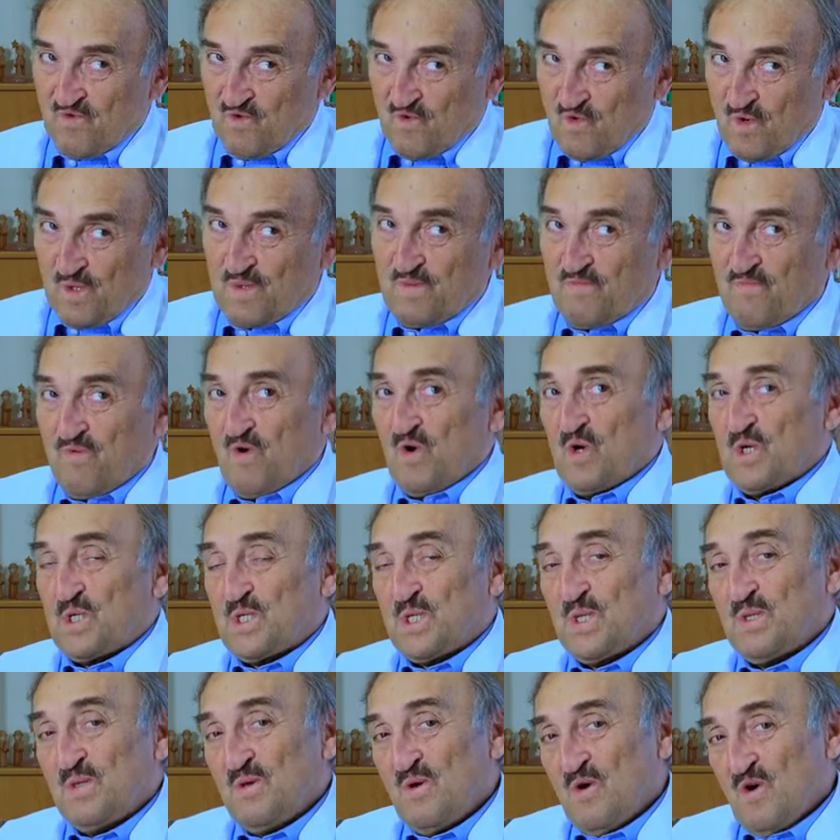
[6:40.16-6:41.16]
good
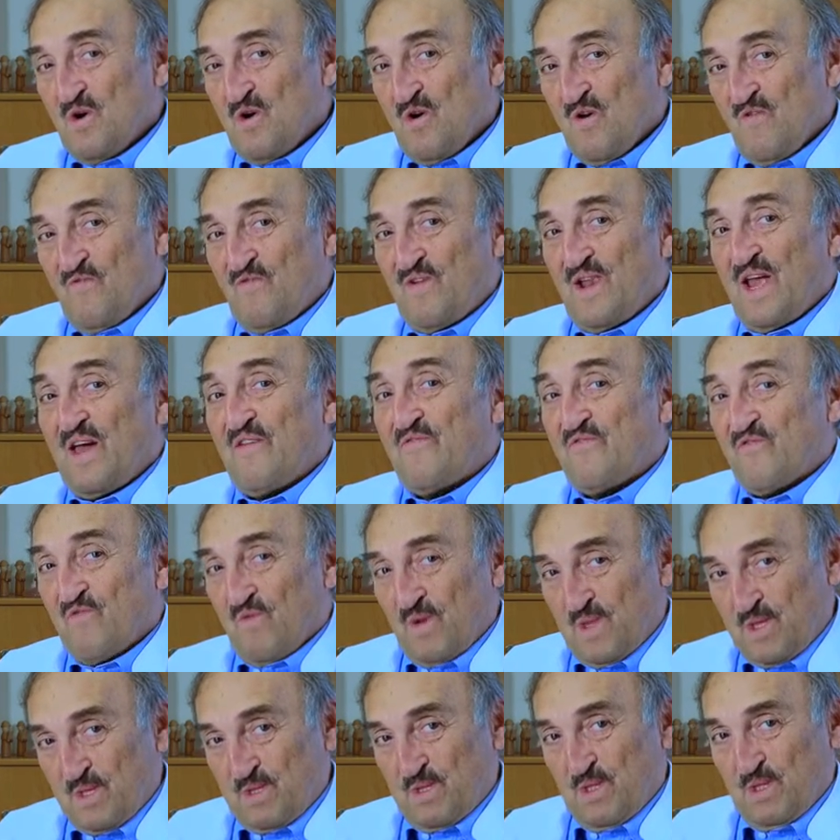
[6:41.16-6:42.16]
portion of life
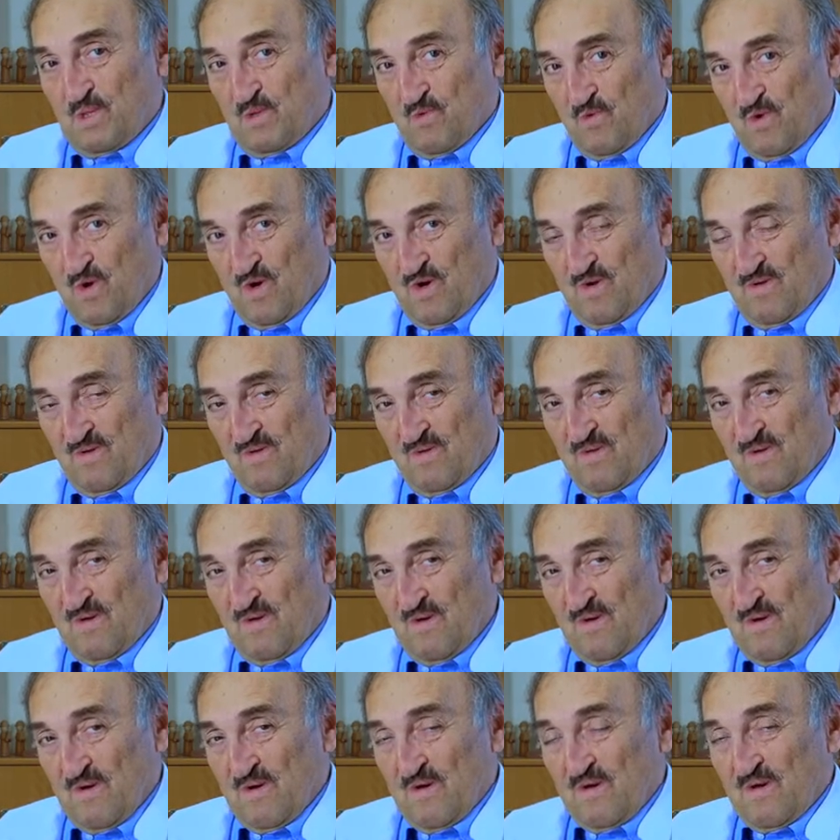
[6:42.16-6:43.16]
quality to her.
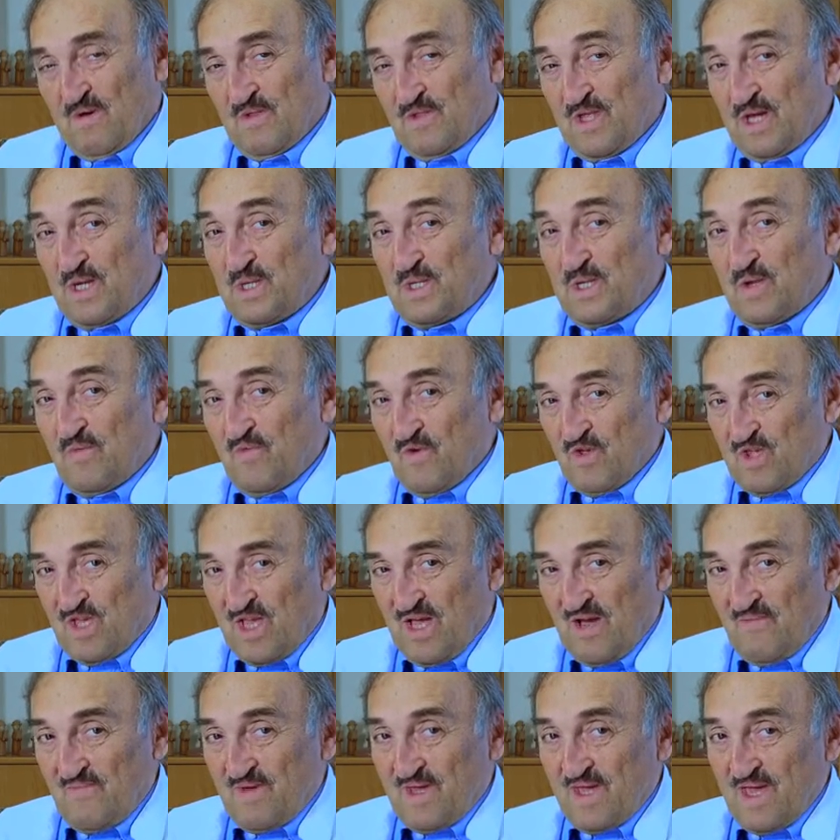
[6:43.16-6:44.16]
Then she was
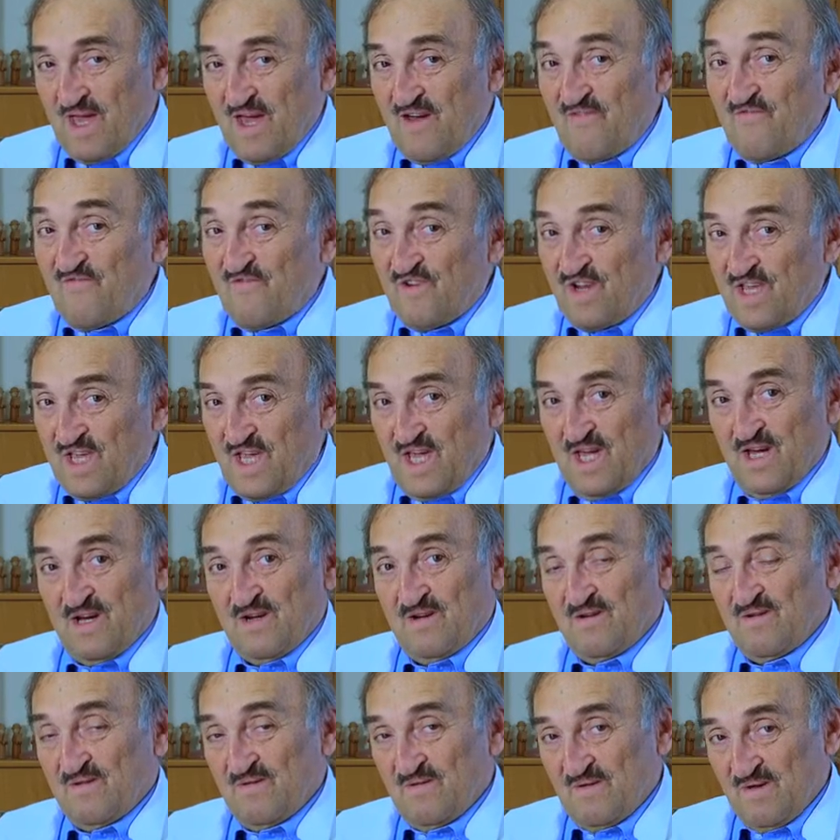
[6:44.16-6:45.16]
coming every
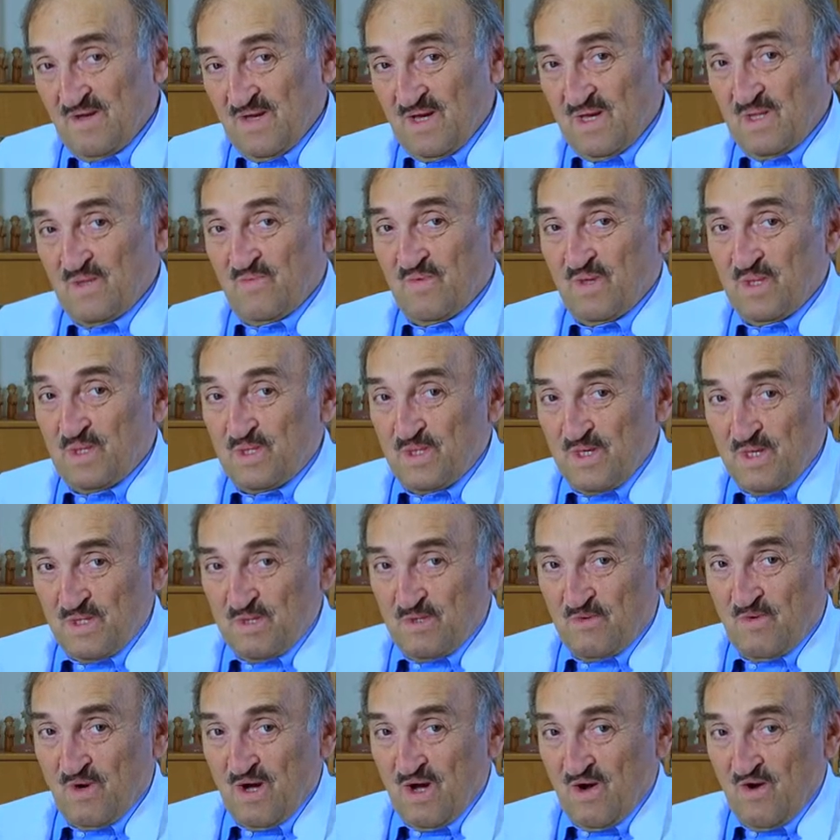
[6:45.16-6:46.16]
year in winter
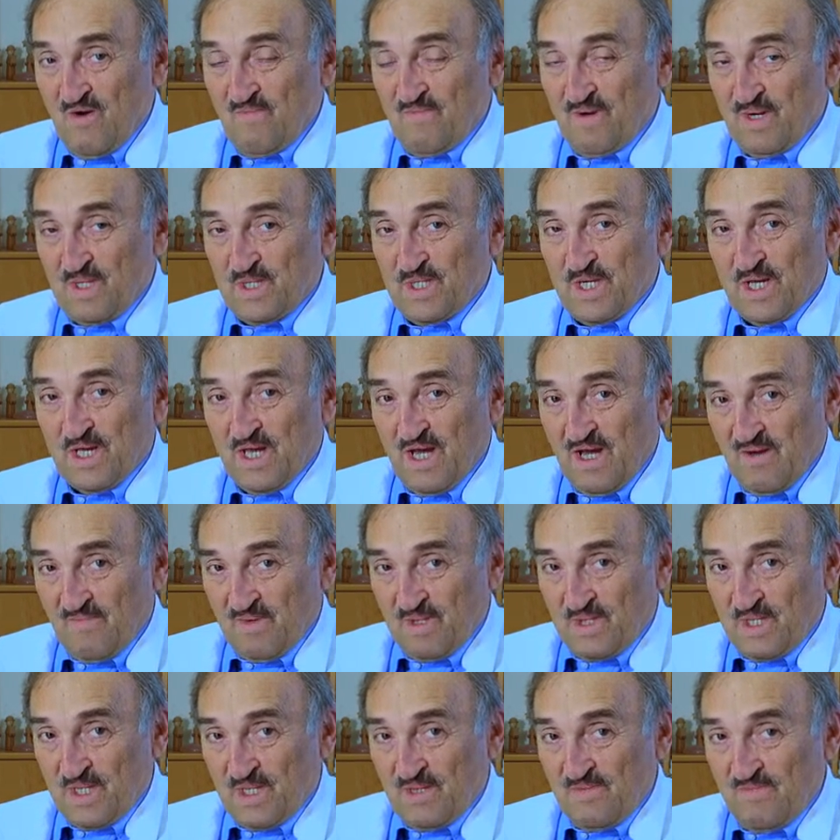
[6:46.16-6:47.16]
to our
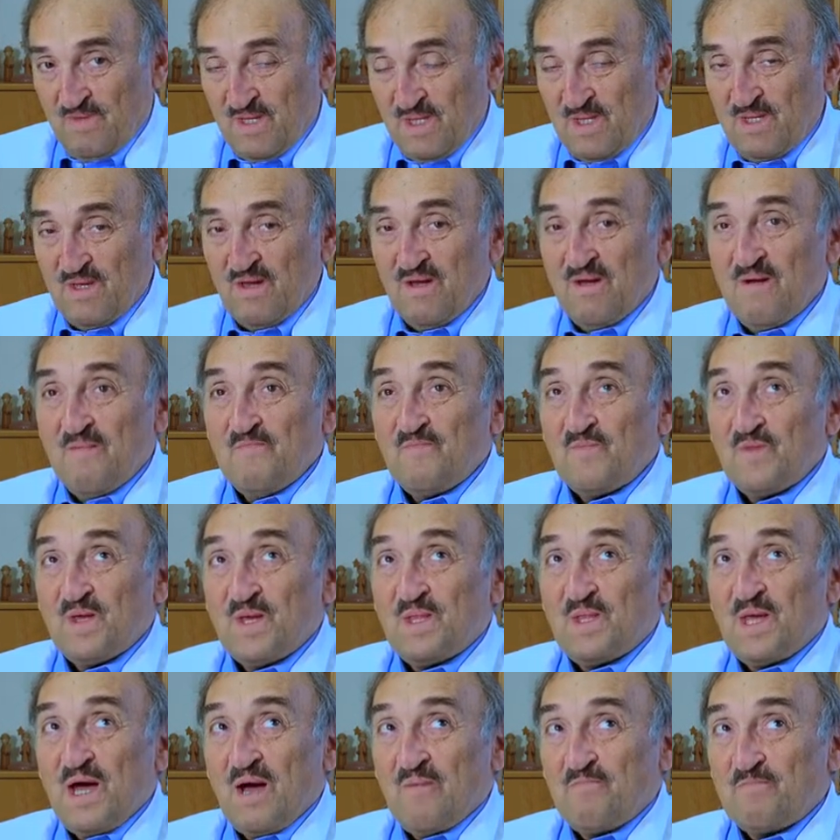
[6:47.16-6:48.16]
Panchakarma treatment,
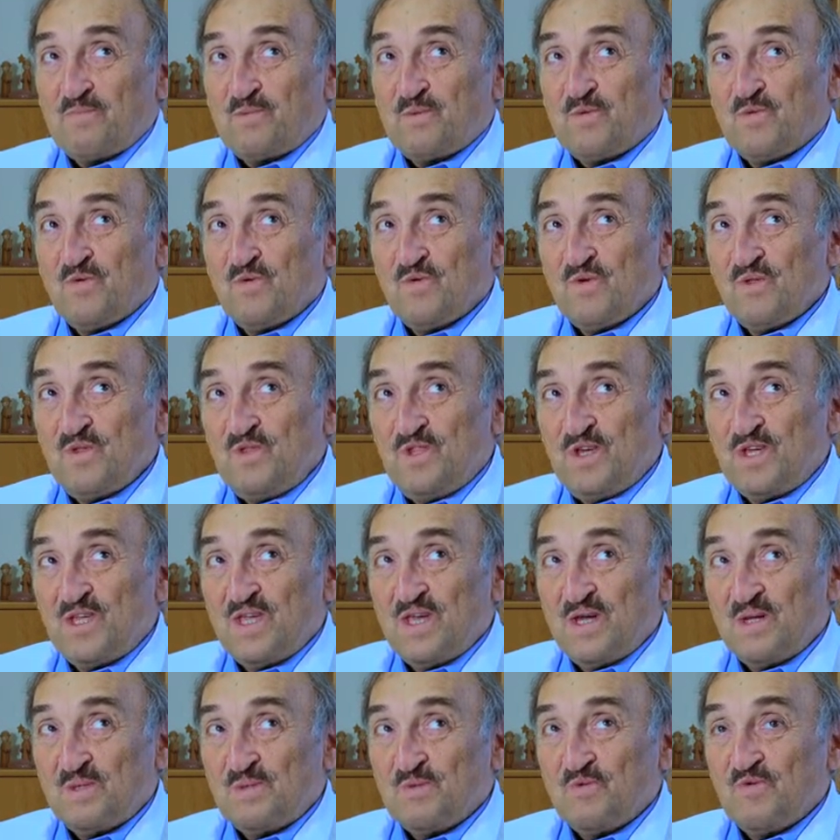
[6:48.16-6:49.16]
and up to the
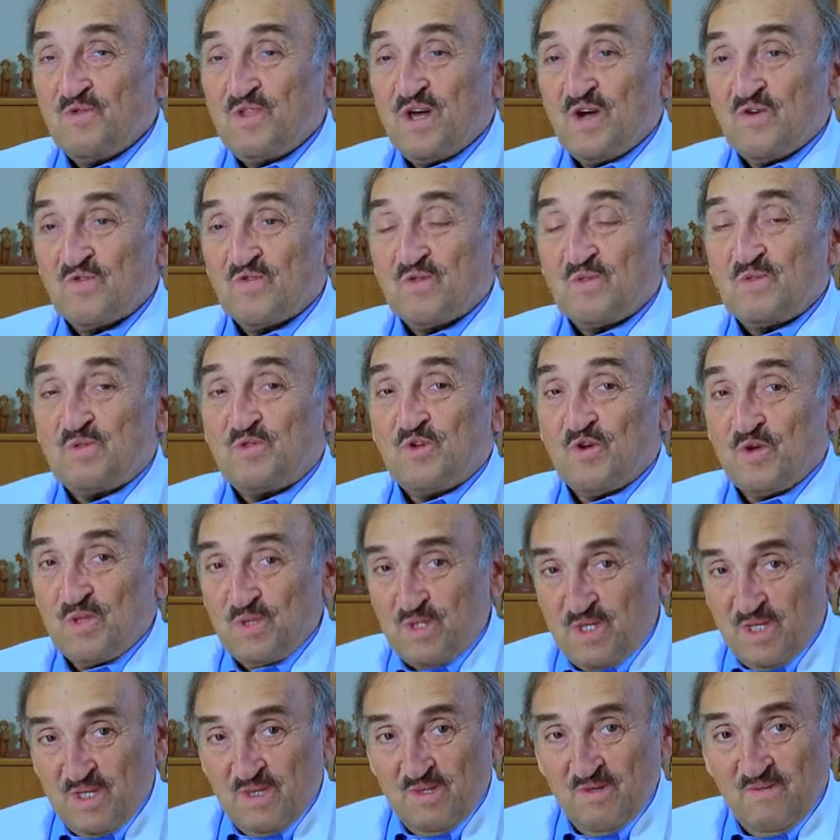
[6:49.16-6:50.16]
year
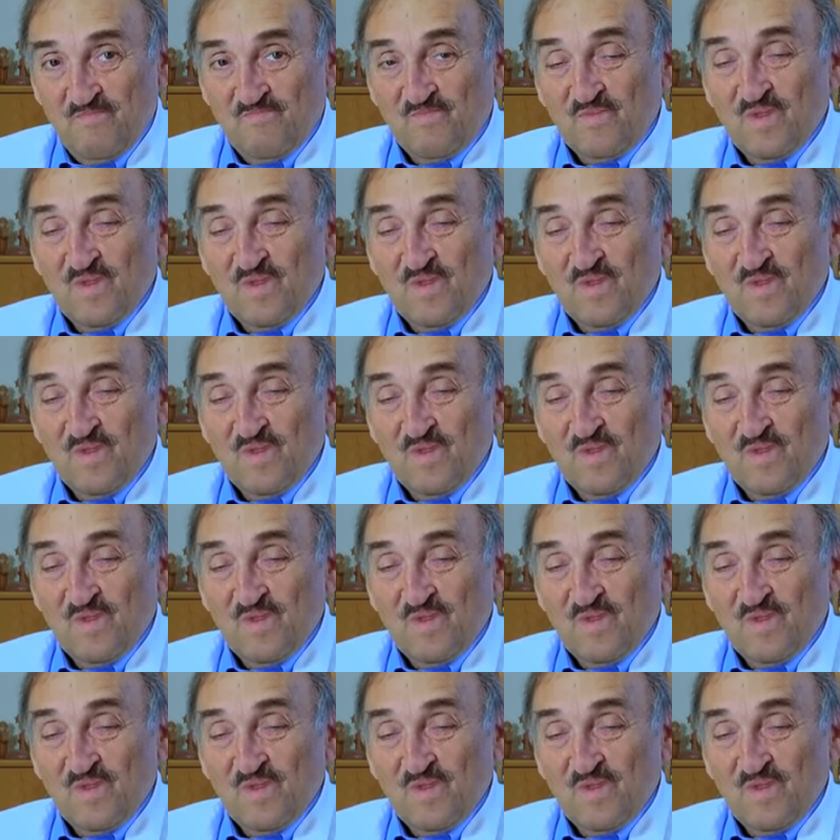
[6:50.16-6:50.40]
2013,